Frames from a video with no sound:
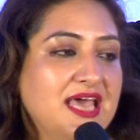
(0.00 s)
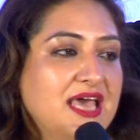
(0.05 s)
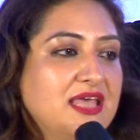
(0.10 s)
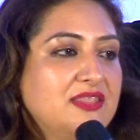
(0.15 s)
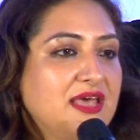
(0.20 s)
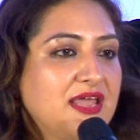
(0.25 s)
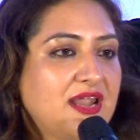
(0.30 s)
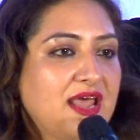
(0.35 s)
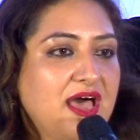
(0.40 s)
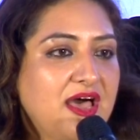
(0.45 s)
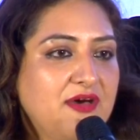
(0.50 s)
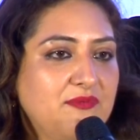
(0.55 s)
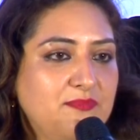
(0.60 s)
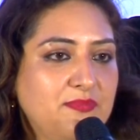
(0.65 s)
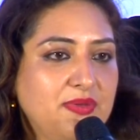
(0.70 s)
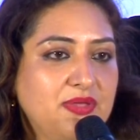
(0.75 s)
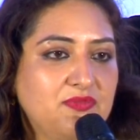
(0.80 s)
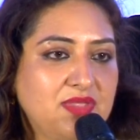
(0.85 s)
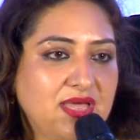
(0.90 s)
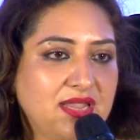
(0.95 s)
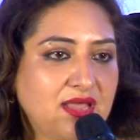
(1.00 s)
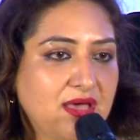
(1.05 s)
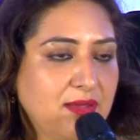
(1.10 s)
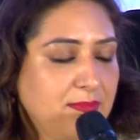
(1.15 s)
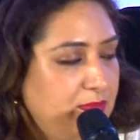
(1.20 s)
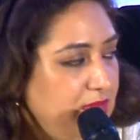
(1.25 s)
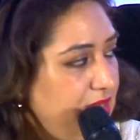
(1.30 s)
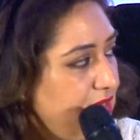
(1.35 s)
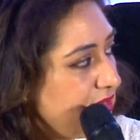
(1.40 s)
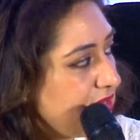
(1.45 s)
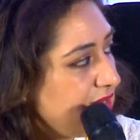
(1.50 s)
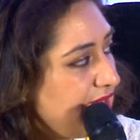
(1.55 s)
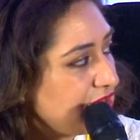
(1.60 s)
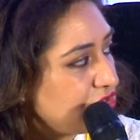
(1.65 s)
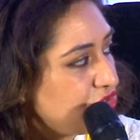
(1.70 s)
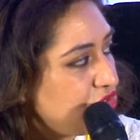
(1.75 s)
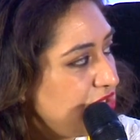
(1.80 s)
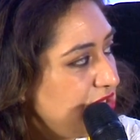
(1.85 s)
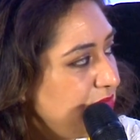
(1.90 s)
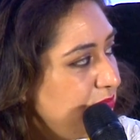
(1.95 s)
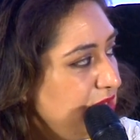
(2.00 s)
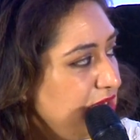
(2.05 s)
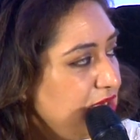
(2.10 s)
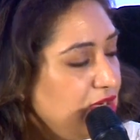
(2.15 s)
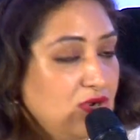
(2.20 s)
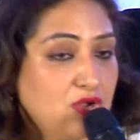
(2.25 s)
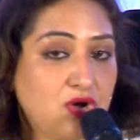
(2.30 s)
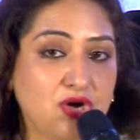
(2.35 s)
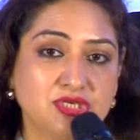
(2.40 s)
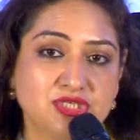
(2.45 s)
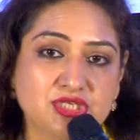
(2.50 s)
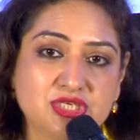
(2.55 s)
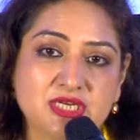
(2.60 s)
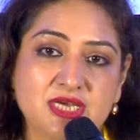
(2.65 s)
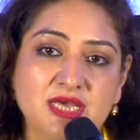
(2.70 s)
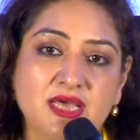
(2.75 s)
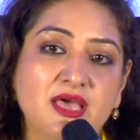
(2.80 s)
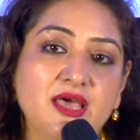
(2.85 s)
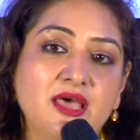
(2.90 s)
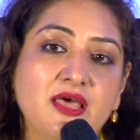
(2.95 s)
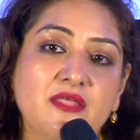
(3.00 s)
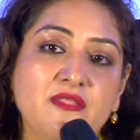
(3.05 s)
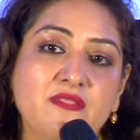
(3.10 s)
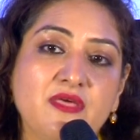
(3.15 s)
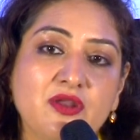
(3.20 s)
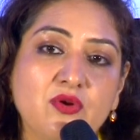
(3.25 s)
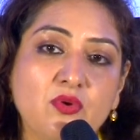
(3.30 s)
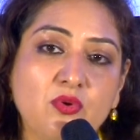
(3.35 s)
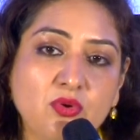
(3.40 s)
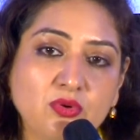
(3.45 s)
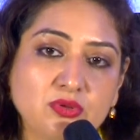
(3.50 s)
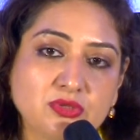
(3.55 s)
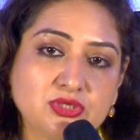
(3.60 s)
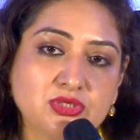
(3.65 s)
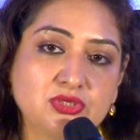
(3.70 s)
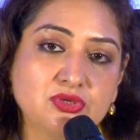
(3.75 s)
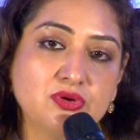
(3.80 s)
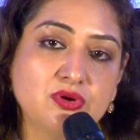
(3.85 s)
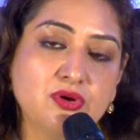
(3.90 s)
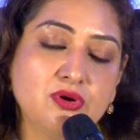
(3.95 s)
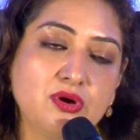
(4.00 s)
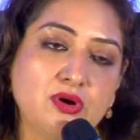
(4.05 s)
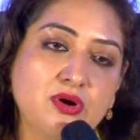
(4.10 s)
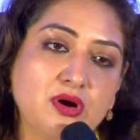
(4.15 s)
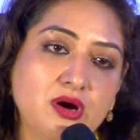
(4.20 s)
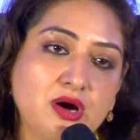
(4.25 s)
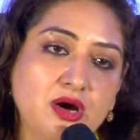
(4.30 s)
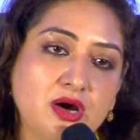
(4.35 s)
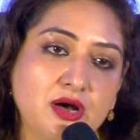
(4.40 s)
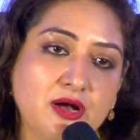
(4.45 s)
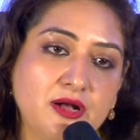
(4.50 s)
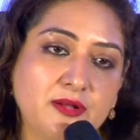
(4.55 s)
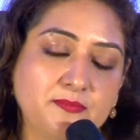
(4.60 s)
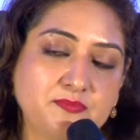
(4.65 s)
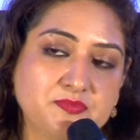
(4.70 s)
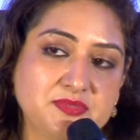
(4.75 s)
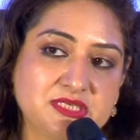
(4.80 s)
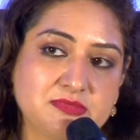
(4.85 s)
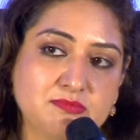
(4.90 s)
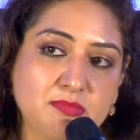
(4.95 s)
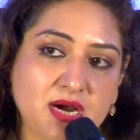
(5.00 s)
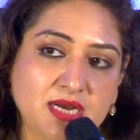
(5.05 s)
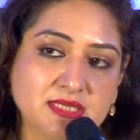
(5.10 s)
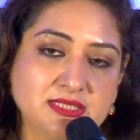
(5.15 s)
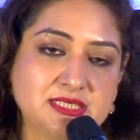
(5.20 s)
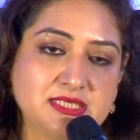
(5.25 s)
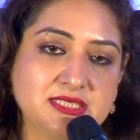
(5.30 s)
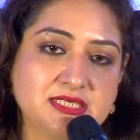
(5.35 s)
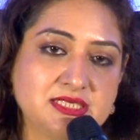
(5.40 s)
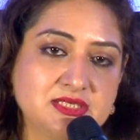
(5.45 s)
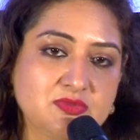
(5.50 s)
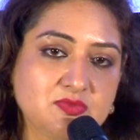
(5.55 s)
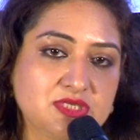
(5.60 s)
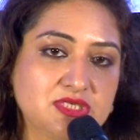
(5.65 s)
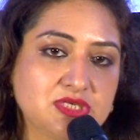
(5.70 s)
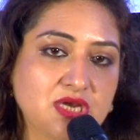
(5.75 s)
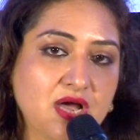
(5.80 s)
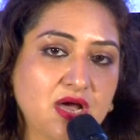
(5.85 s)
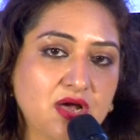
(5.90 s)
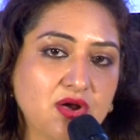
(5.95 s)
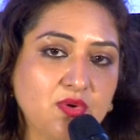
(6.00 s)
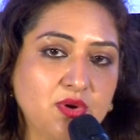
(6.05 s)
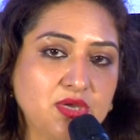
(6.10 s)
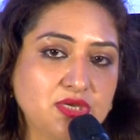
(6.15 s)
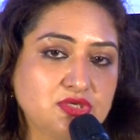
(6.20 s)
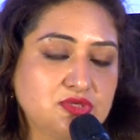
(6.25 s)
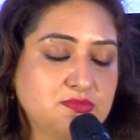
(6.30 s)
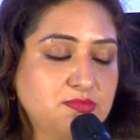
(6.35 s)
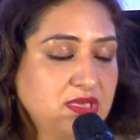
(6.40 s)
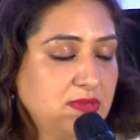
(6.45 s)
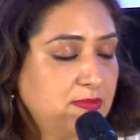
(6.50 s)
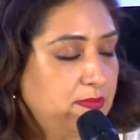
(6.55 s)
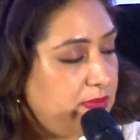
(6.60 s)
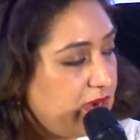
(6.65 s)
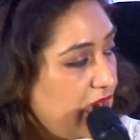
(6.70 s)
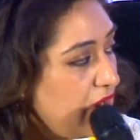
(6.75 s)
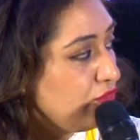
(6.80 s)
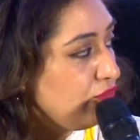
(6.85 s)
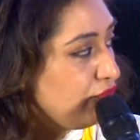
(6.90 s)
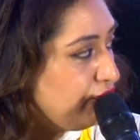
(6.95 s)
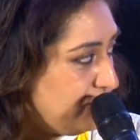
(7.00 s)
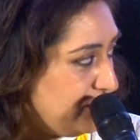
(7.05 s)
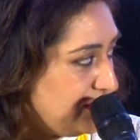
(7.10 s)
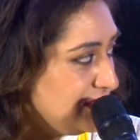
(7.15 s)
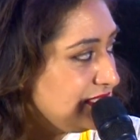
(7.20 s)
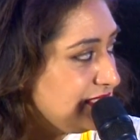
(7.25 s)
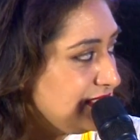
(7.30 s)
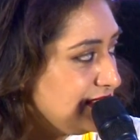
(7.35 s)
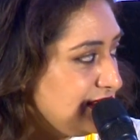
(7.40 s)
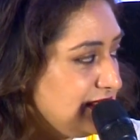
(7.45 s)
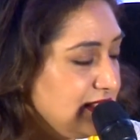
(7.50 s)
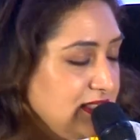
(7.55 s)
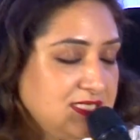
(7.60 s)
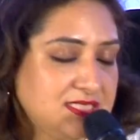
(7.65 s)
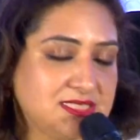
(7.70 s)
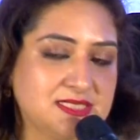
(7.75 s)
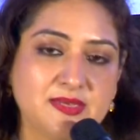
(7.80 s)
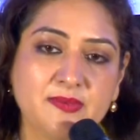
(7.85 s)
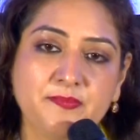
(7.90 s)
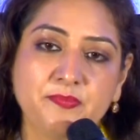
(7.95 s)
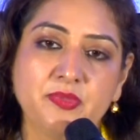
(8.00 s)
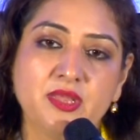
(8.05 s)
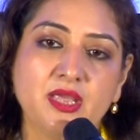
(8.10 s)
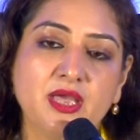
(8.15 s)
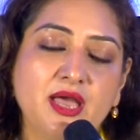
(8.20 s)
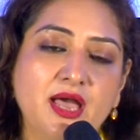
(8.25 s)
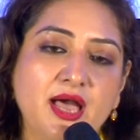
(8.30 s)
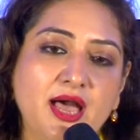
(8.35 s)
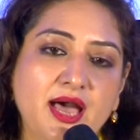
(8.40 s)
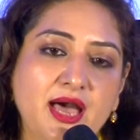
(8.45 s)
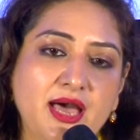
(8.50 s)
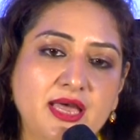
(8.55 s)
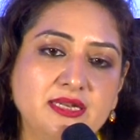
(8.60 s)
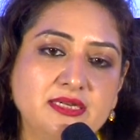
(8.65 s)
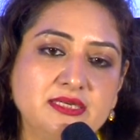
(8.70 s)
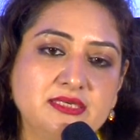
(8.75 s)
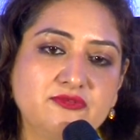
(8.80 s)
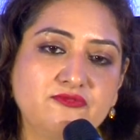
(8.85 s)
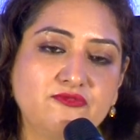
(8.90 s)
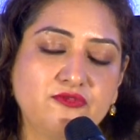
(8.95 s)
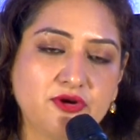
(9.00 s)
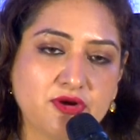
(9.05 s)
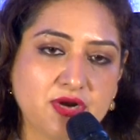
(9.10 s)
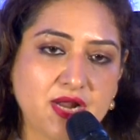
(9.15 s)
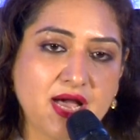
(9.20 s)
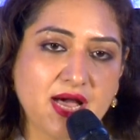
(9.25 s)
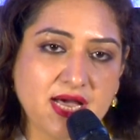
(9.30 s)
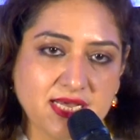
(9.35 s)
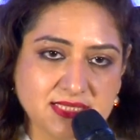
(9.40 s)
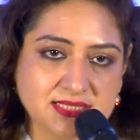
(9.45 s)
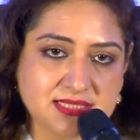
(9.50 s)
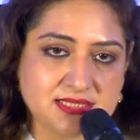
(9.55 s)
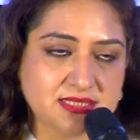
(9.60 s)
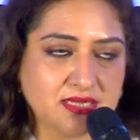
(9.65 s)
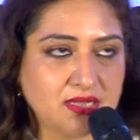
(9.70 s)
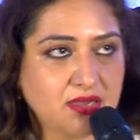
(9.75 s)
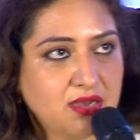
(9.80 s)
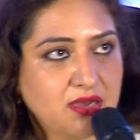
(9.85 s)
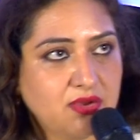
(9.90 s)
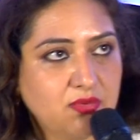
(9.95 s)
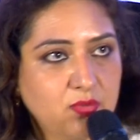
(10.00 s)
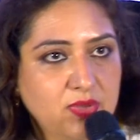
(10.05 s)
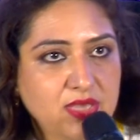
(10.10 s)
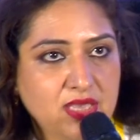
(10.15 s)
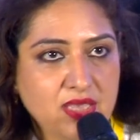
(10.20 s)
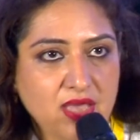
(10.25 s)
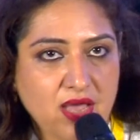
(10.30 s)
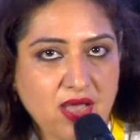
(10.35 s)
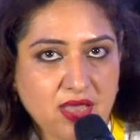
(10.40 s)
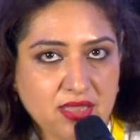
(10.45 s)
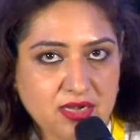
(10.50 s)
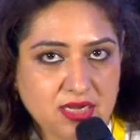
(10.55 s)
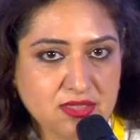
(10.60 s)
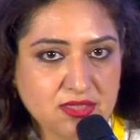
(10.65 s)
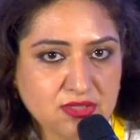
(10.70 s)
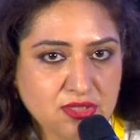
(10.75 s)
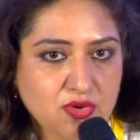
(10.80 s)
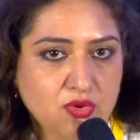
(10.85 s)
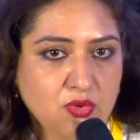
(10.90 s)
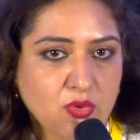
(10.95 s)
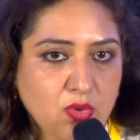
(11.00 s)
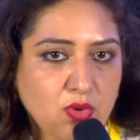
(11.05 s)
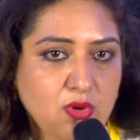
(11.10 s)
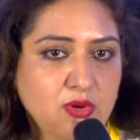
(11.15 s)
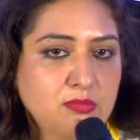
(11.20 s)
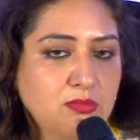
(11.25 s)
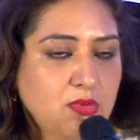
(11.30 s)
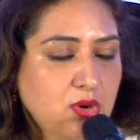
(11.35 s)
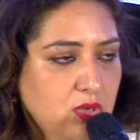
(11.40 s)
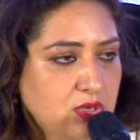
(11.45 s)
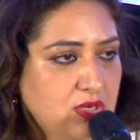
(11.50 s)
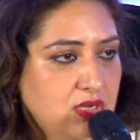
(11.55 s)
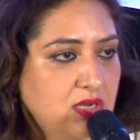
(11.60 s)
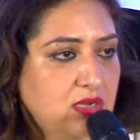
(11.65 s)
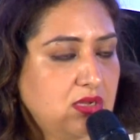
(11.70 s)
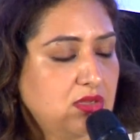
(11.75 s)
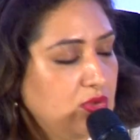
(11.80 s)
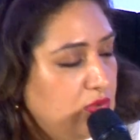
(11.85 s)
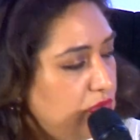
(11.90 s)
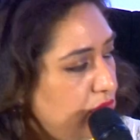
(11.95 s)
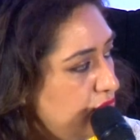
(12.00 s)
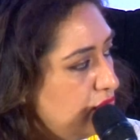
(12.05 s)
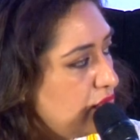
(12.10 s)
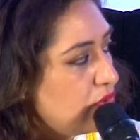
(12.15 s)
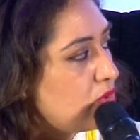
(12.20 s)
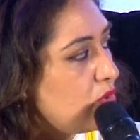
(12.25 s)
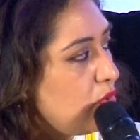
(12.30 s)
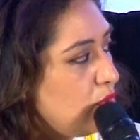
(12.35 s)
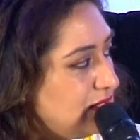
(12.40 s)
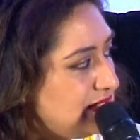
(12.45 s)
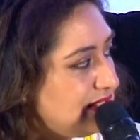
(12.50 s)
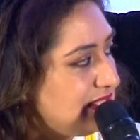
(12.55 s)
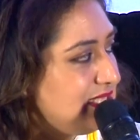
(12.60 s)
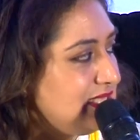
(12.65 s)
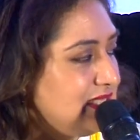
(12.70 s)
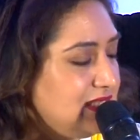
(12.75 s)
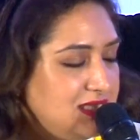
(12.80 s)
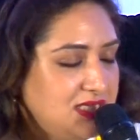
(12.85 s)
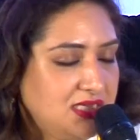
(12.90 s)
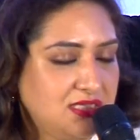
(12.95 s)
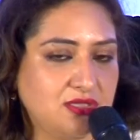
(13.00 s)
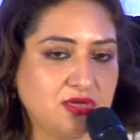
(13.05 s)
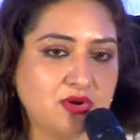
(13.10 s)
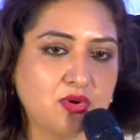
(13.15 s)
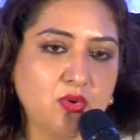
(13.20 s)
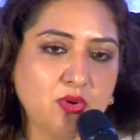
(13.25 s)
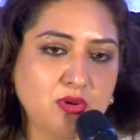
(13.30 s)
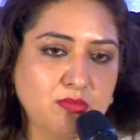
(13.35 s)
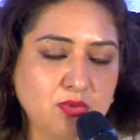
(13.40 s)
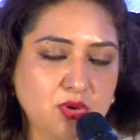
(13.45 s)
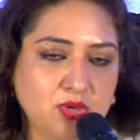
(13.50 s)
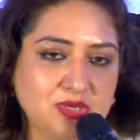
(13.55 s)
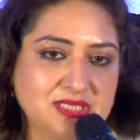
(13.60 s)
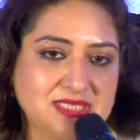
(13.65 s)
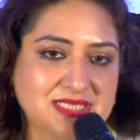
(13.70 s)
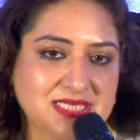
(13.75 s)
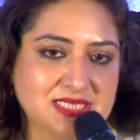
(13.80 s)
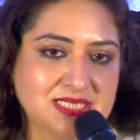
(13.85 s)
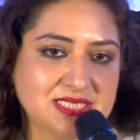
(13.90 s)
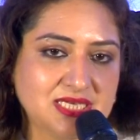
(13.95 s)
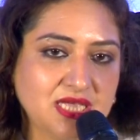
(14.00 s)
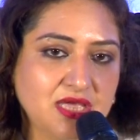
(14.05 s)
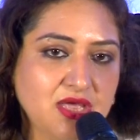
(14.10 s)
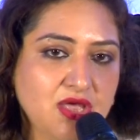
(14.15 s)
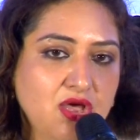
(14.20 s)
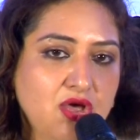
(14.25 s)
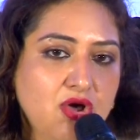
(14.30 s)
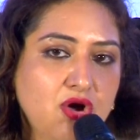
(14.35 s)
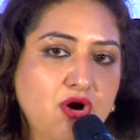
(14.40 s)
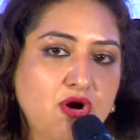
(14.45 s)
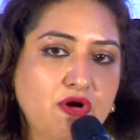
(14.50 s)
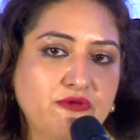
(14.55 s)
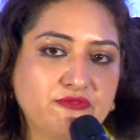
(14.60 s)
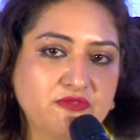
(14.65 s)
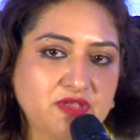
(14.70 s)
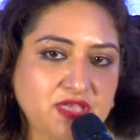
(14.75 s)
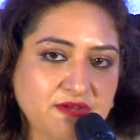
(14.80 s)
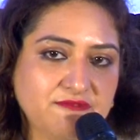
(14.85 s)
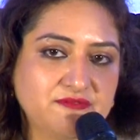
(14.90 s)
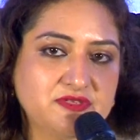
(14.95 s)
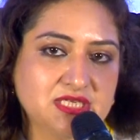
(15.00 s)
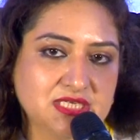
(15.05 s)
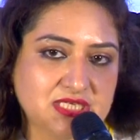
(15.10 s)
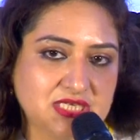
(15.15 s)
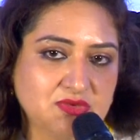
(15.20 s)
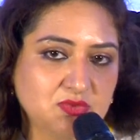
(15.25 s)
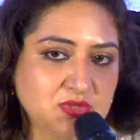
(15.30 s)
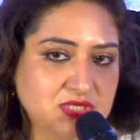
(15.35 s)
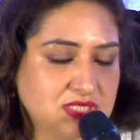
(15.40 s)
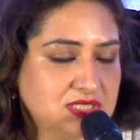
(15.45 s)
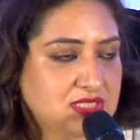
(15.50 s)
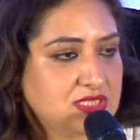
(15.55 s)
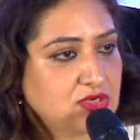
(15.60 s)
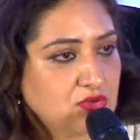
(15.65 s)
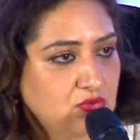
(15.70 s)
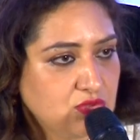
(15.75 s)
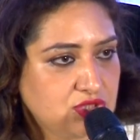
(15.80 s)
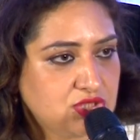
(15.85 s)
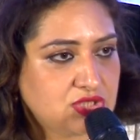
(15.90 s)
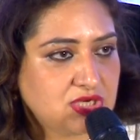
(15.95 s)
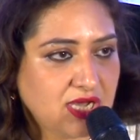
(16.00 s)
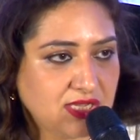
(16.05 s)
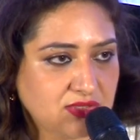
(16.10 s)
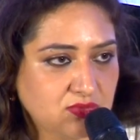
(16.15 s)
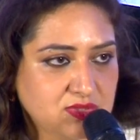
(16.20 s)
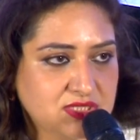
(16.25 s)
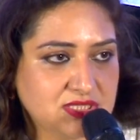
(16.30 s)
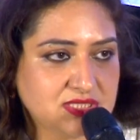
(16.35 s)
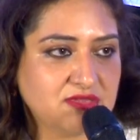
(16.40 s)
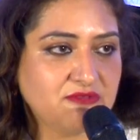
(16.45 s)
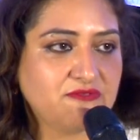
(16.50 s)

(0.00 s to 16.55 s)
that are being launched. There are also smart cities which are going to be brownfield cities. And for us, we are the the role model city of Gift City, which is in Gujarat, which is the